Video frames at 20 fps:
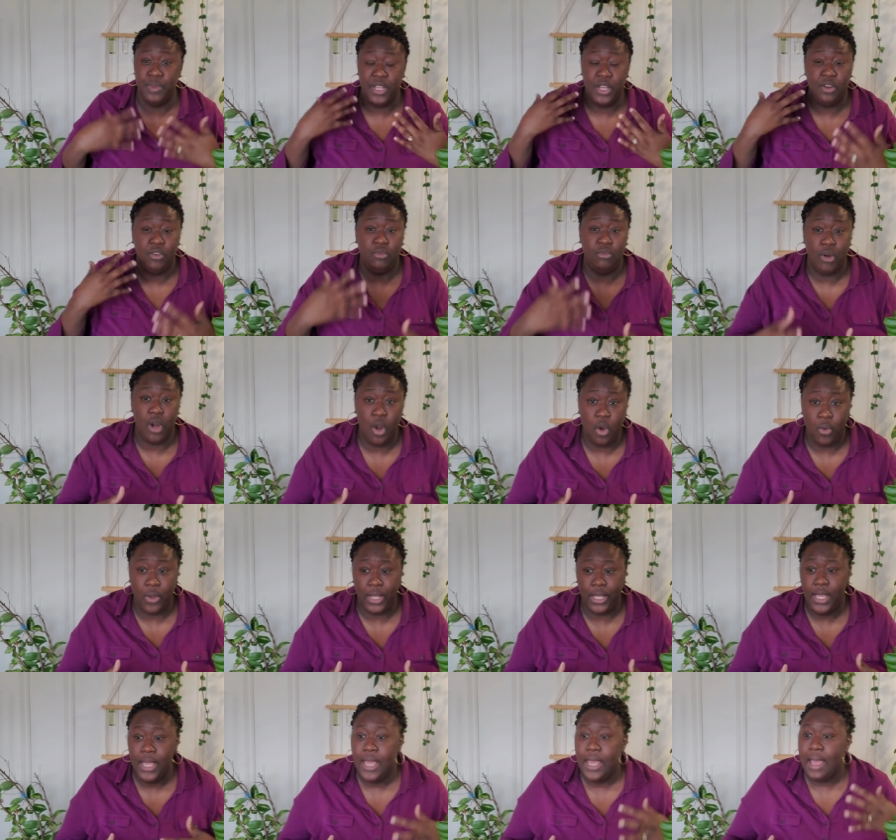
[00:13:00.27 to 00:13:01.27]
been
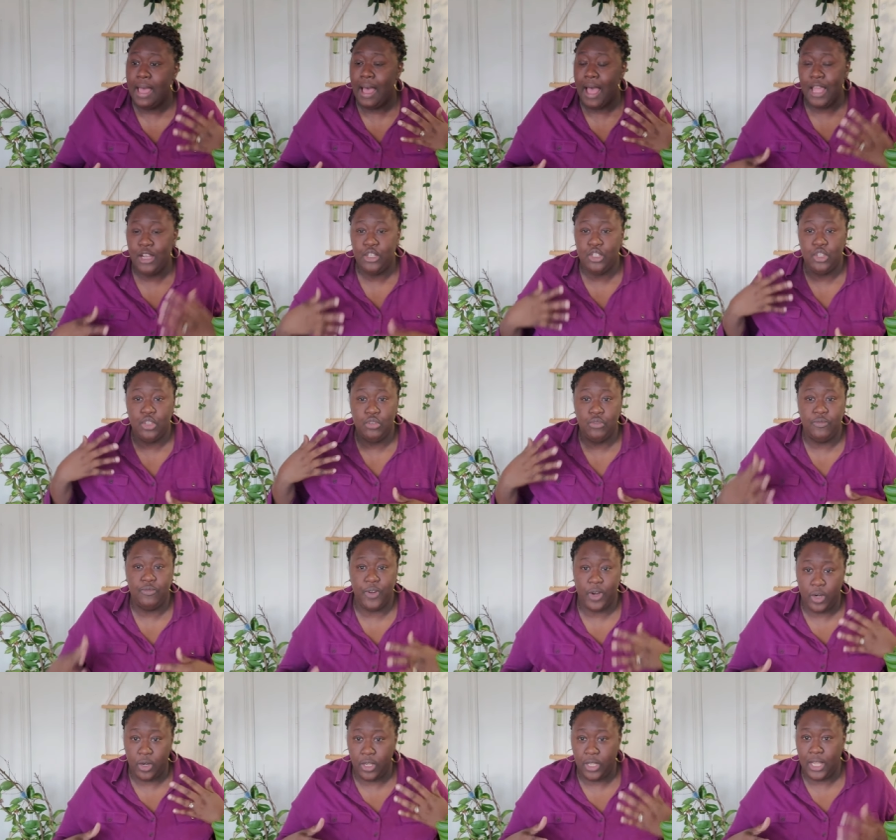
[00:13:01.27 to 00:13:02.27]
growing, I do
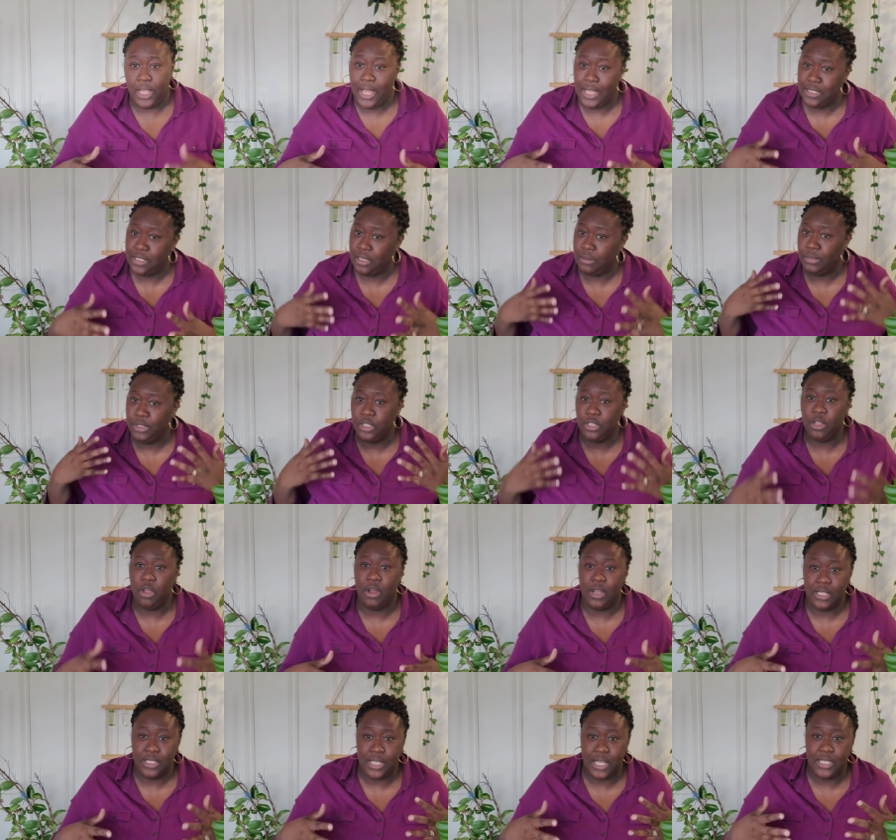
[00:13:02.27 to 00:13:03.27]
fertilize them as
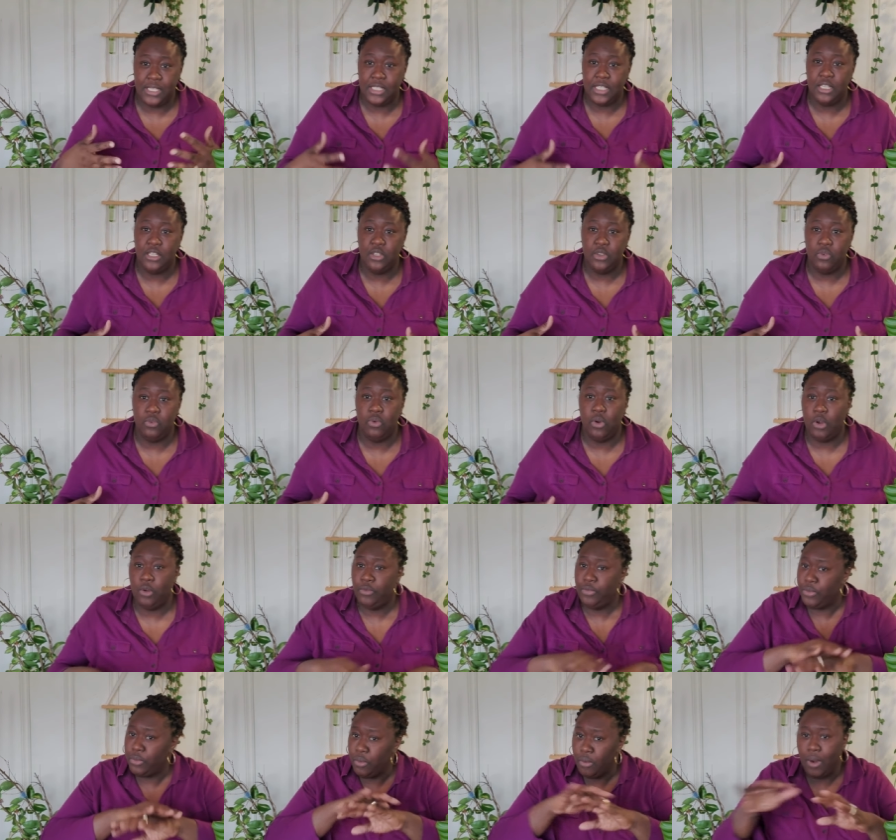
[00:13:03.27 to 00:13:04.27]
long as I see new
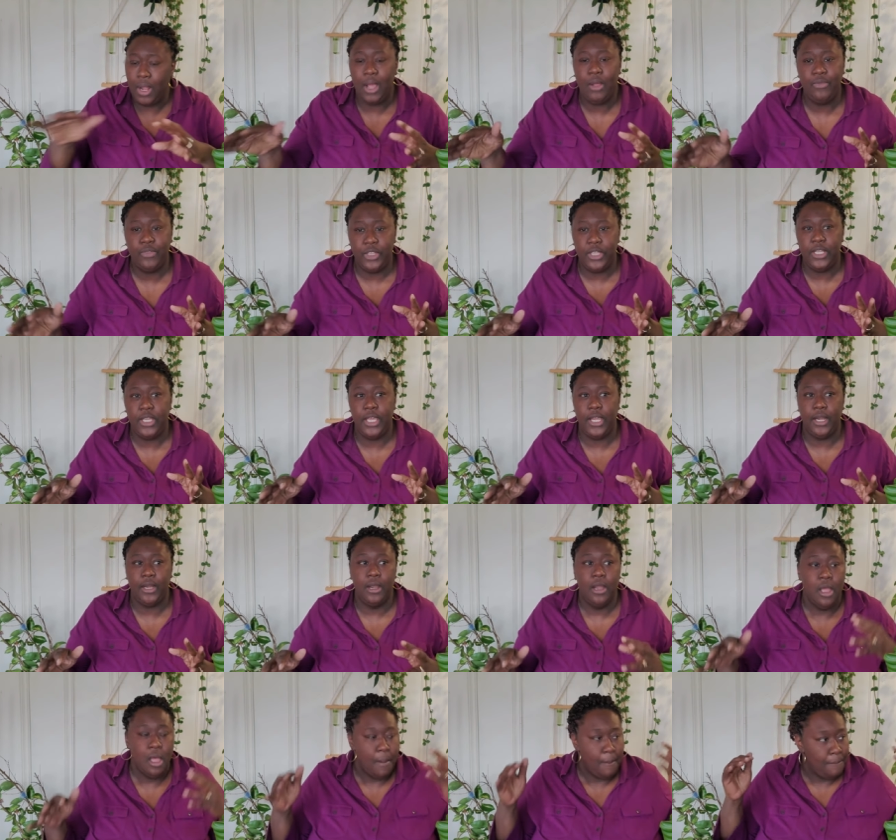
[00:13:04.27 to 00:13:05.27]
growth throughout the year.